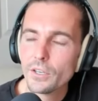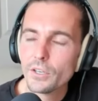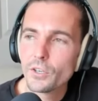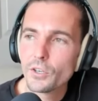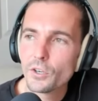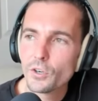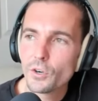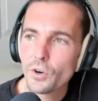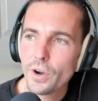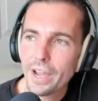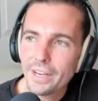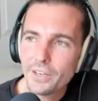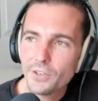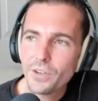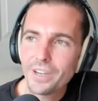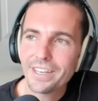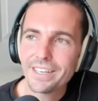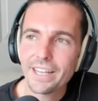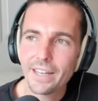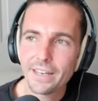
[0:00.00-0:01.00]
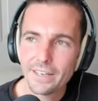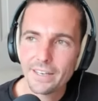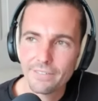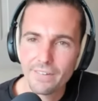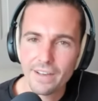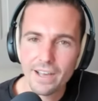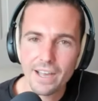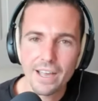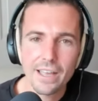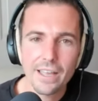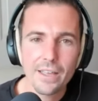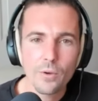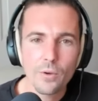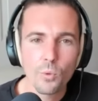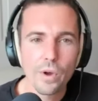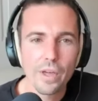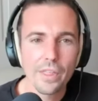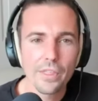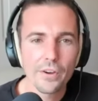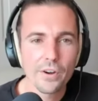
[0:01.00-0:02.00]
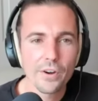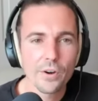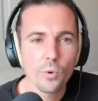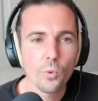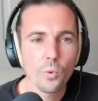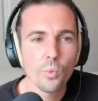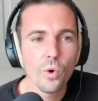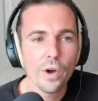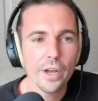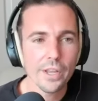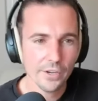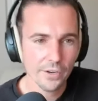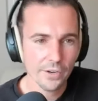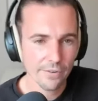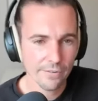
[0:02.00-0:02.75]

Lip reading: try to identify whether what you're